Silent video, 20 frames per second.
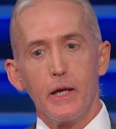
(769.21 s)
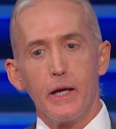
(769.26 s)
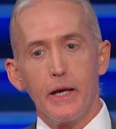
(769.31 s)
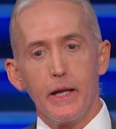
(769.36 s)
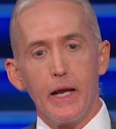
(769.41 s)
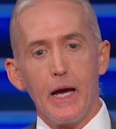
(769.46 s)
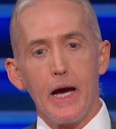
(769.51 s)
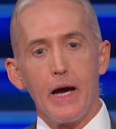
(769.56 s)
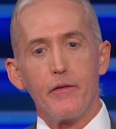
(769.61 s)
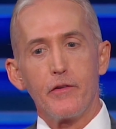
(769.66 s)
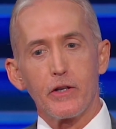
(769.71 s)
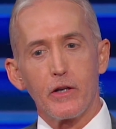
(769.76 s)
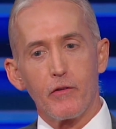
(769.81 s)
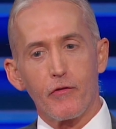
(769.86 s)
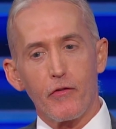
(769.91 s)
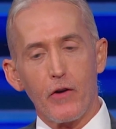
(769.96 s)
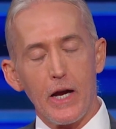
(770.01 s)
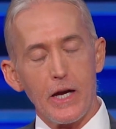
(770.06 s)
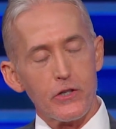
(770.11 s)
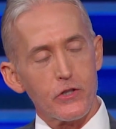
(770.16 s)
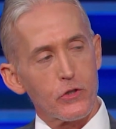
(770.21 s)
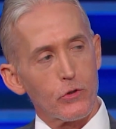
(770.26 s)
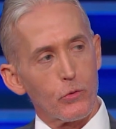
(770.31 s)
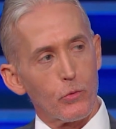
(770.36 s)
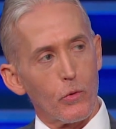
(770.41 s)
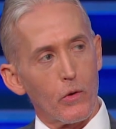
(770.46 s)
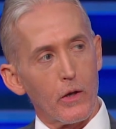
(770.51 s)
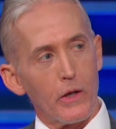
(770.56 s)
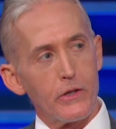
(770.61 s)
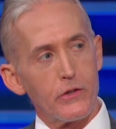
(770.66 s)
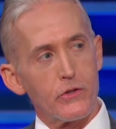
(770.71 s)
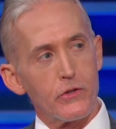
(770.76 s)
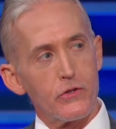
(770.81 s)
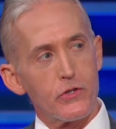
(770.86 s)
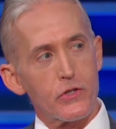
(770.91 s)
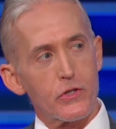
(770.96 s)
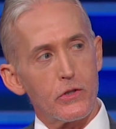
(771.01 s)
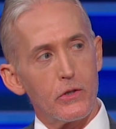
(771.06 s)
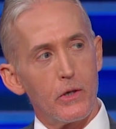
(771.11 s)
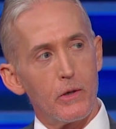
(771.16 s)
and having a fractured
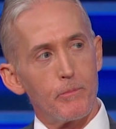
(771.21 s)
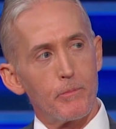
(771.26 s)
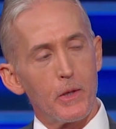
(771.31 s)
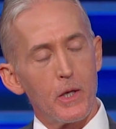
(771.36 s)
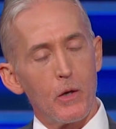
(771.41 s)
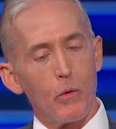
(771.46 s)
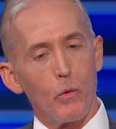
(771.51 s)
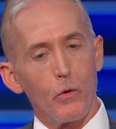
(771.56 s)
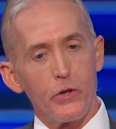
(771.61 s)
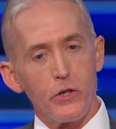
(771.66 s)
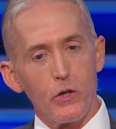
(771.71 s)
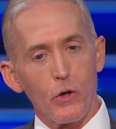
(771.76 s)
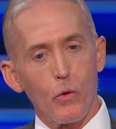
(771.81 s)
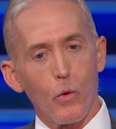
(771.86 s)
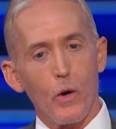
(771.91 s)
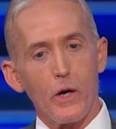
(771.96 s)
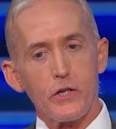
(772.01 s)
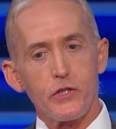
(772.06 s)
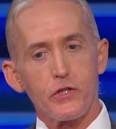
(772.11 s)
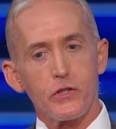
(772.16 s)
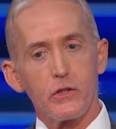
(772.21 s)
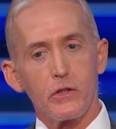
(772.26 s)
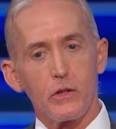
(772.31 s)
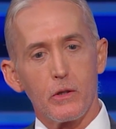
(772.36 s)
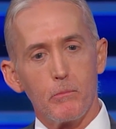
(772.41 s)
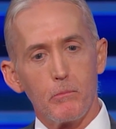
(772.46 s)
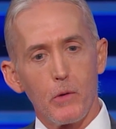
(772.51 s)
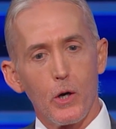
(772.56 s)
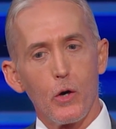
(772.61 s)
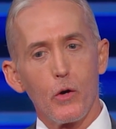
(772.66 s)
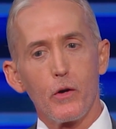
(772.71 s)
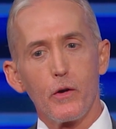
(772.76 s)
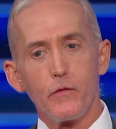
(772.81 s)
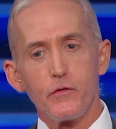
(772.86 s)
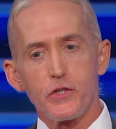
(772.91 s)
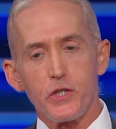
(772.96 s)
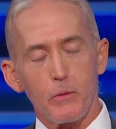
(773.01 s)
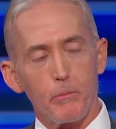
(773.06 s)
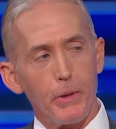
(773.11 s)
relationship where you question the motives,